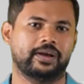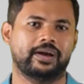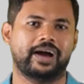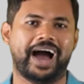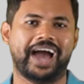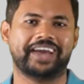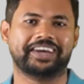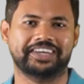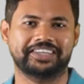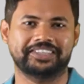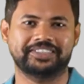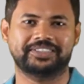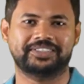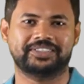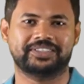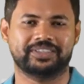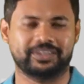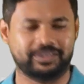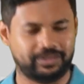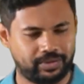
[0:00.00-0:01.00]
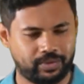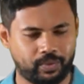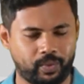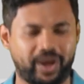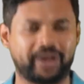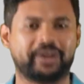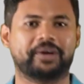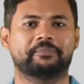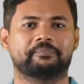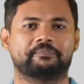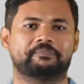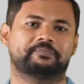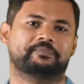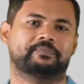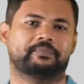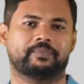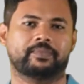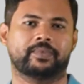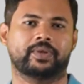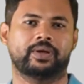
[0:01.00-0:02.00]
Hi guys,
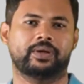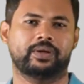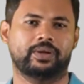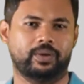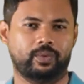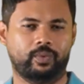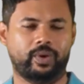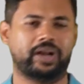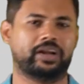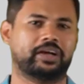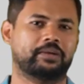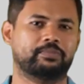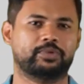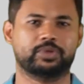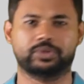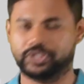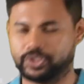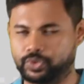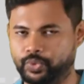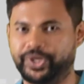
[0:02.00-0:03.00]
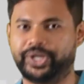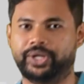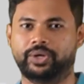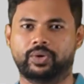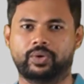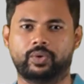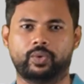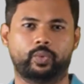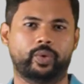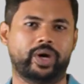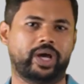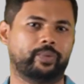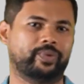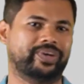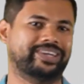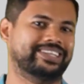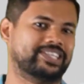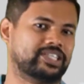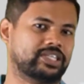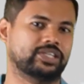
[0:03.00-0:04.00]
welcome to this video where we
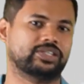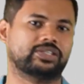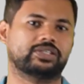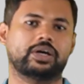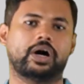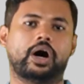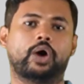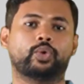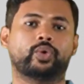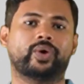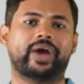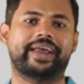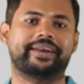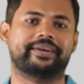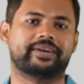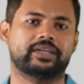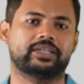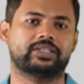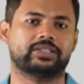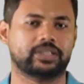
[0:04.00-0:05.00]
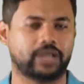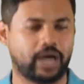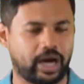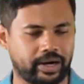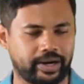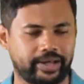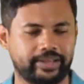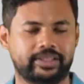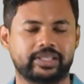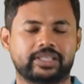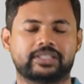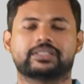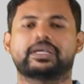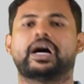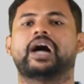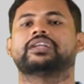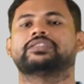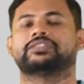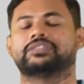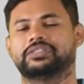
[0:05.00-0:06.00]
discuss how to enrich our ethics
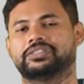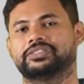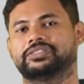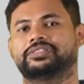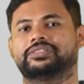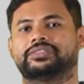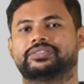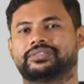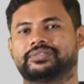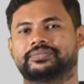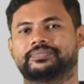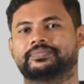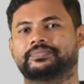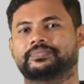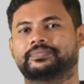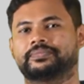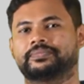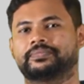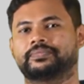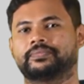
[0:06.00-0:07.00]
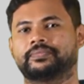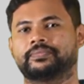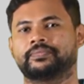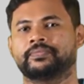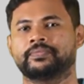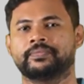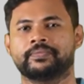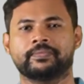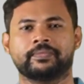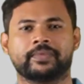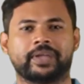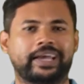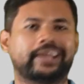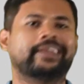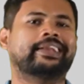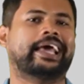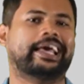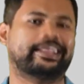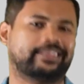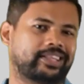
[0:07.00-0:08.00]
answers.
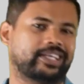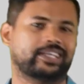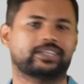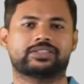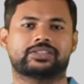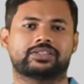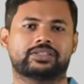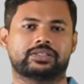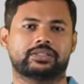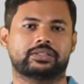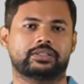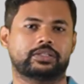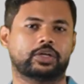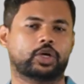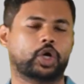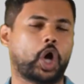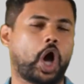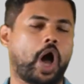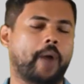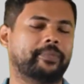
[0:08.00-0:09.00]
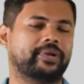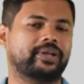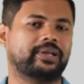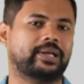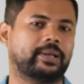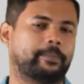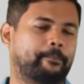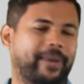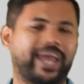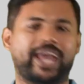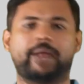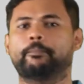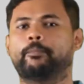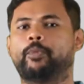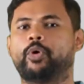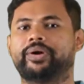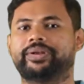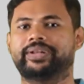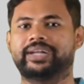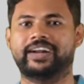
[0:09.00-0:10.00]
In ethics, the common pain
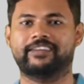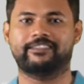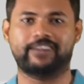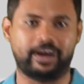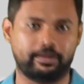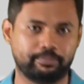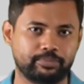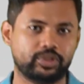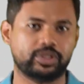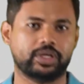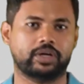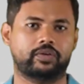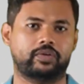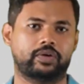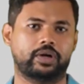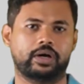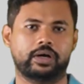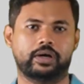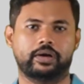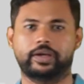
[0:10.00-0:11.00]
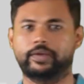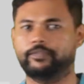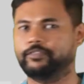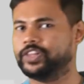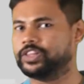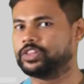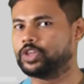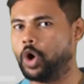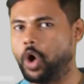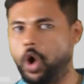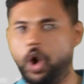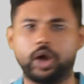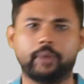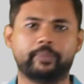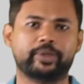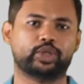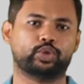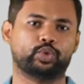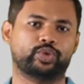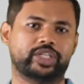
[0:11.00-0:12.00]
point that I've observed with all
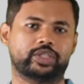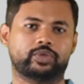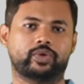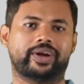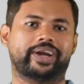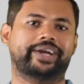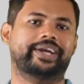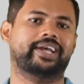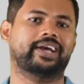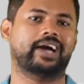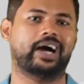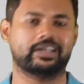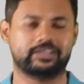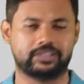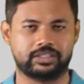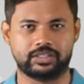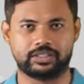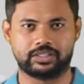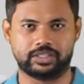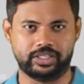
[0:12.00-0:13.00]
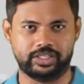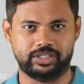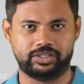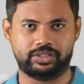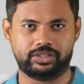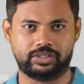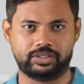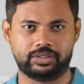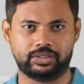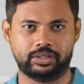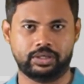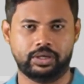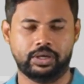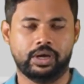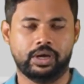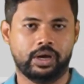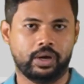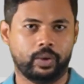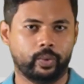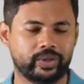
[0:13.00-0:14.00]
my students who are writing answers is,
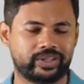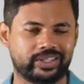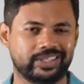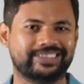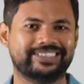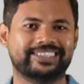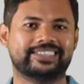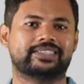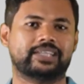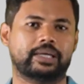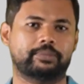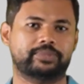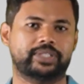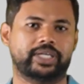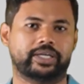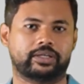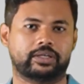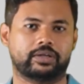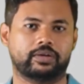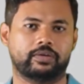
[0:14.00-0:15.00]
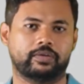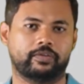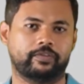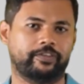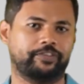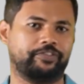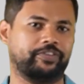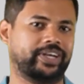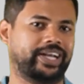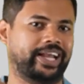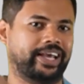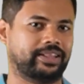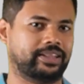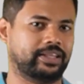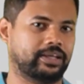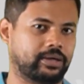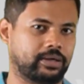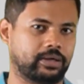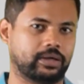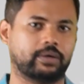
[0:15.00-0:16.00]
within the subject, if we take
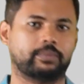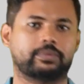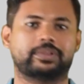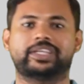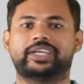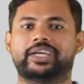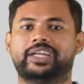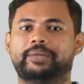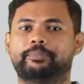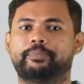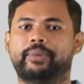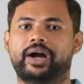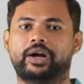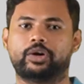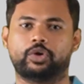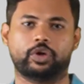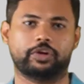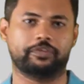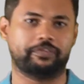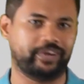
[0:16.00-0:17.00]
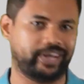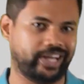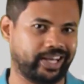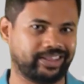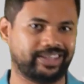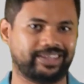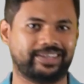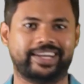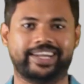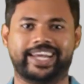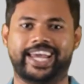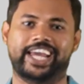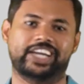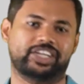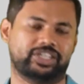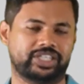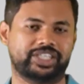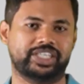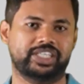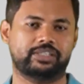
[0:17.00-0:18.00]
the theory part or if we take the
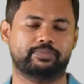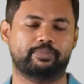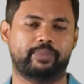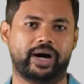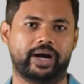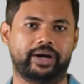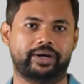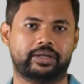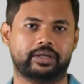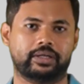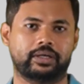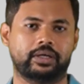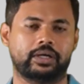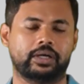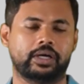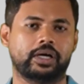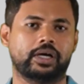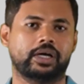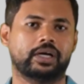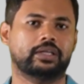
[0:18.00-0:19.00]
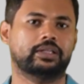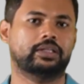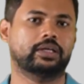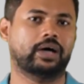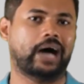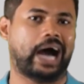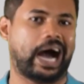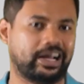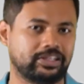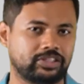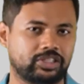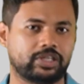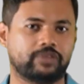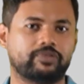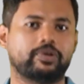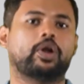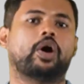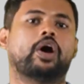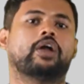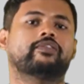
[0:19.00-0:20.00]
case studies part, the answer
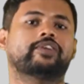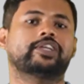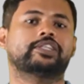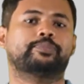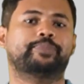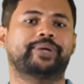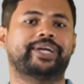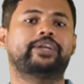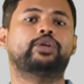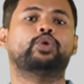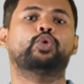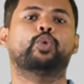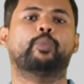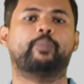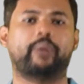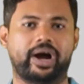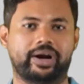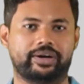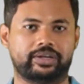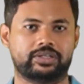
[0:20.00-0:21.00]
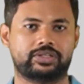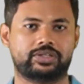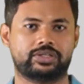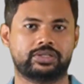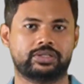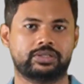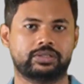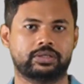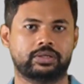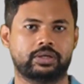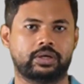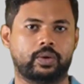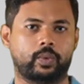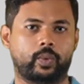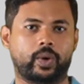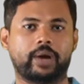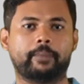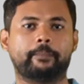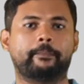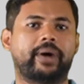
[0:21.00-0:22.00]
will always be two parts.
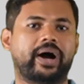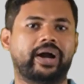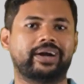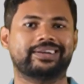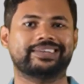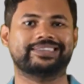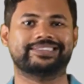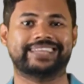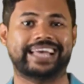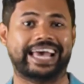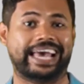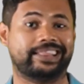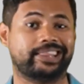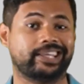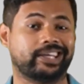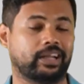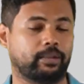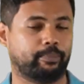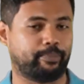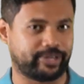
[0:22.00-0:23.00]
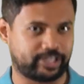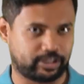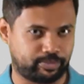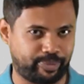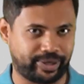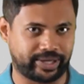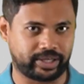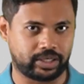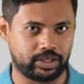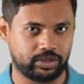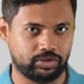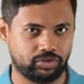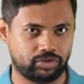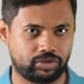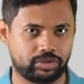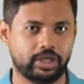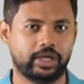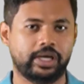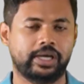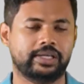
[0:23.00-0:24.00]
One part is the ethical
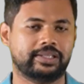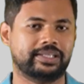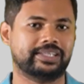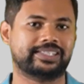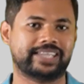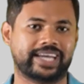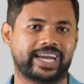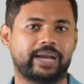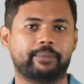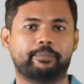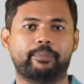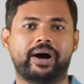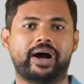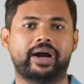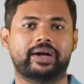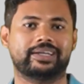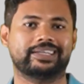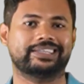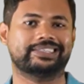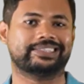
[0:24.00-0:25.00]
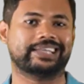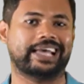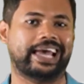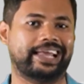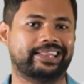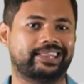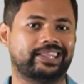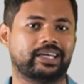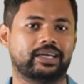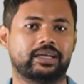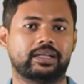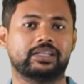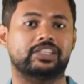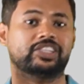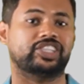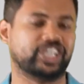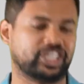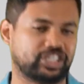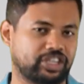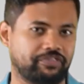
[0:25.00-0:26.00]
perspectives, the second part is ethical
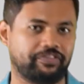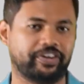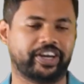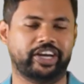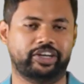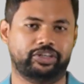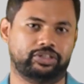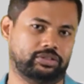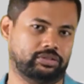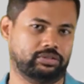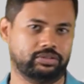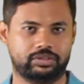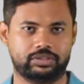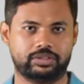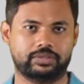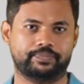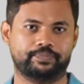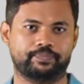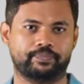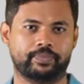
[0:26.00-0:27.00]
justifications.